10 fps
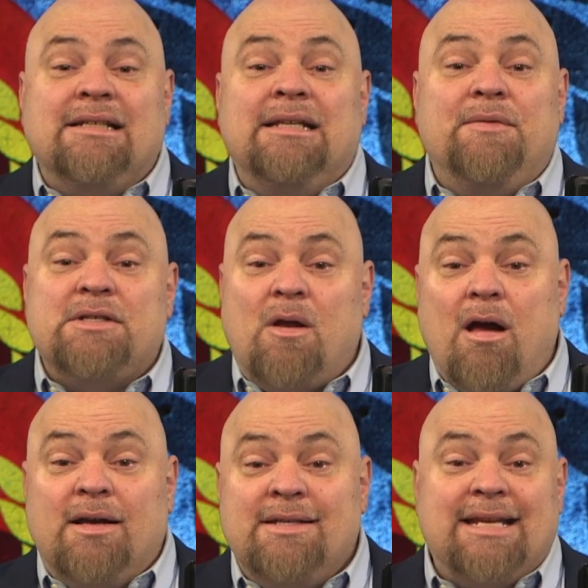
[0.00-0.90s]
live as
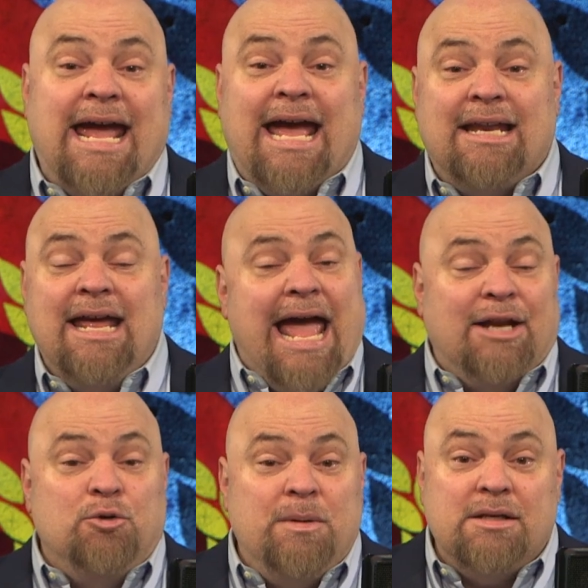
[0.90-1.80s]
long as it can
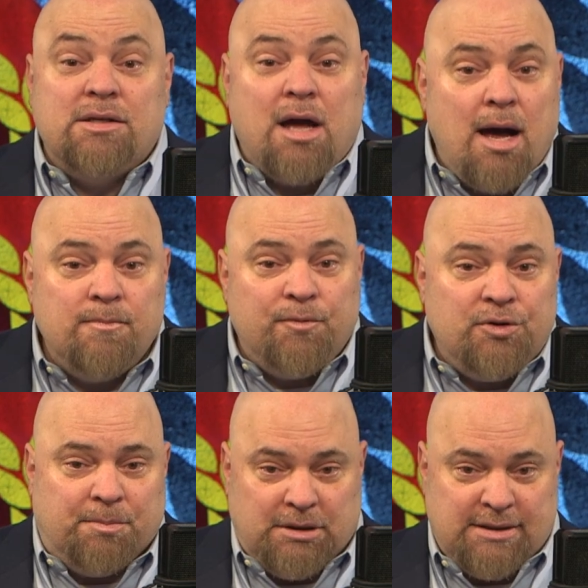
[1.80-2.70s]
and to be as
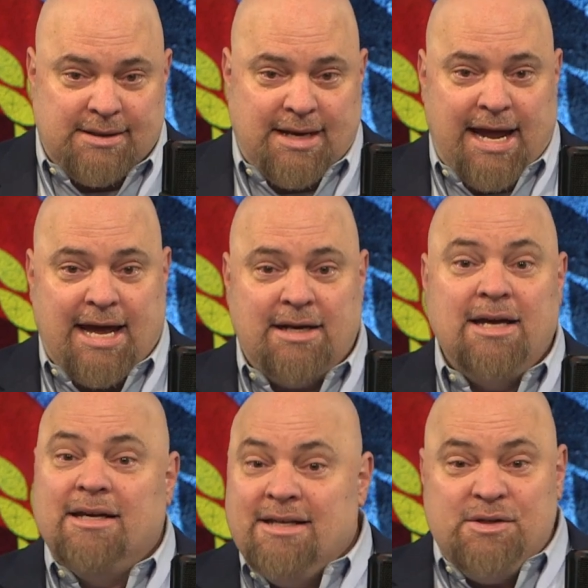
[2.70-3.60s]
comfortable as it can.
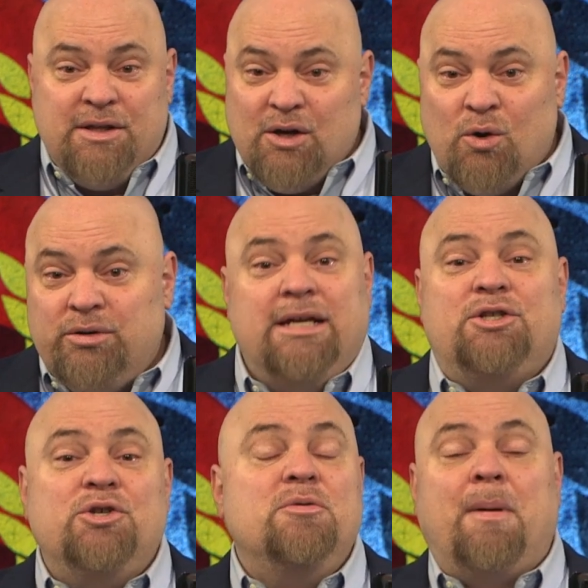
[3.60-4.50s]
These are the only
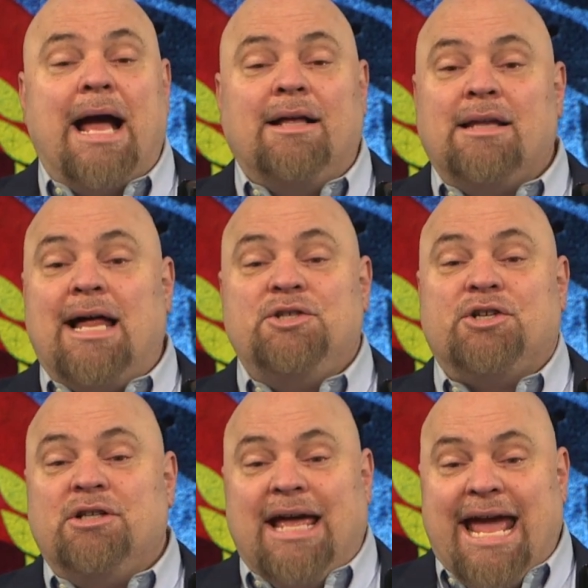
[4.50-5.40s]
two
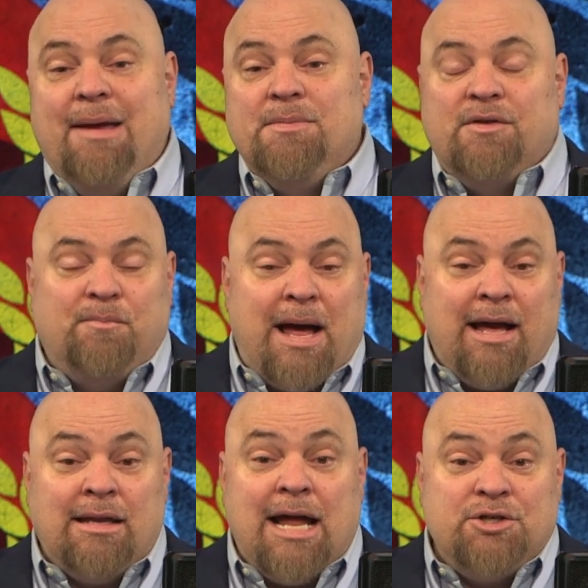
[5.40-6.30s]
biological aims of
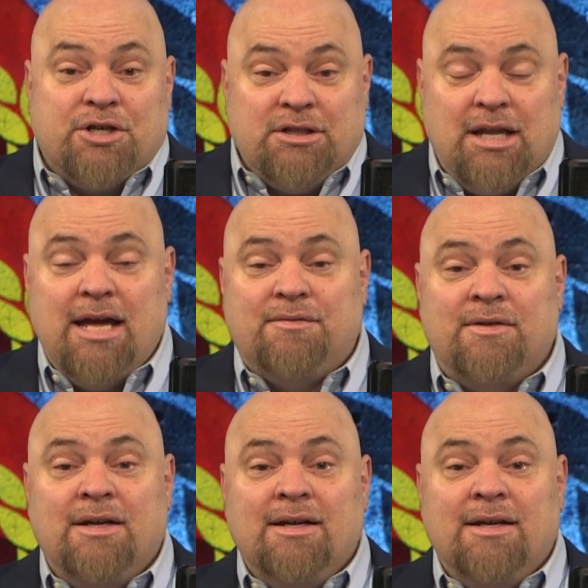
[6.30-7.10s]
biological life.